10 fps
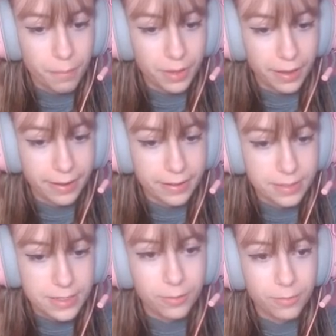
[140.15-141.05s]

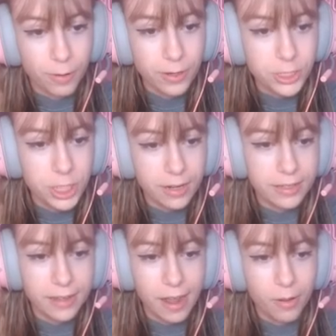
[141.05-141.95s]
place. We're
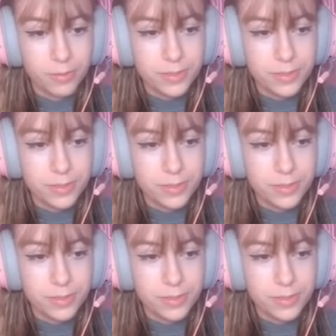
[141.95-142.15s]
checking out